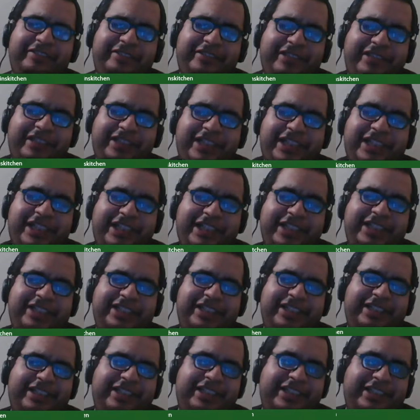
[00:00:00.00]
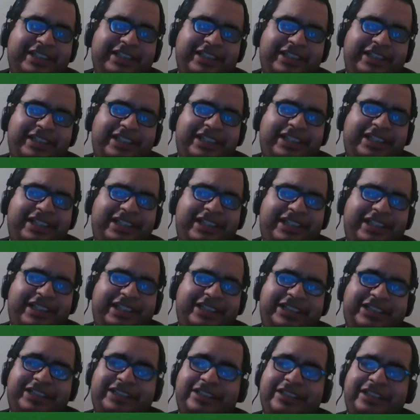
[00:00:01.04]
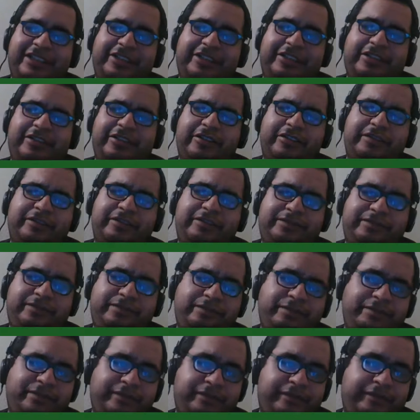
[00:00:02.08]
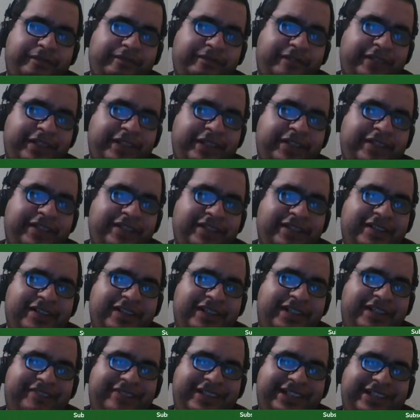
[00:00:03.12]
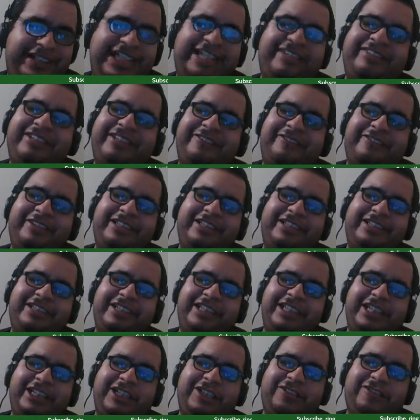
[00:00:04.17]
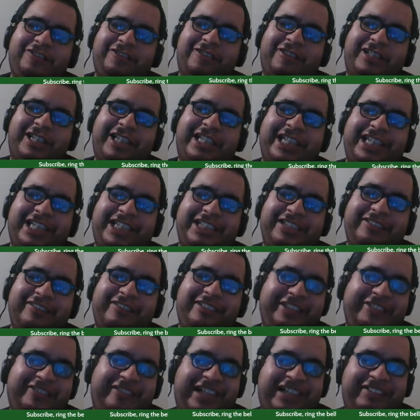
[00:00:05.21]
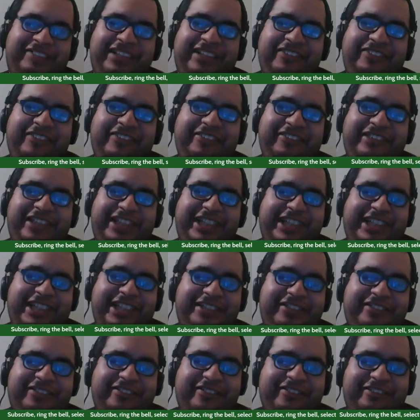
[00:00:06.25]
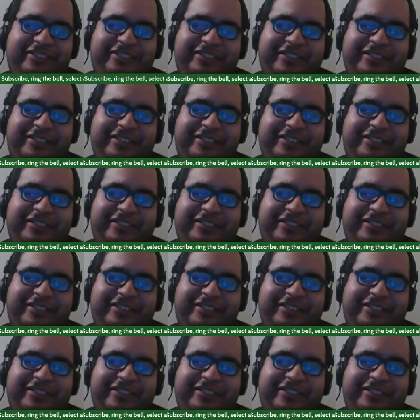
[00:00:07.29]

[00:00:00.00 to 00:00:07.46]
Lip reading: And so the pandemic was a great reason why people needed food assistance.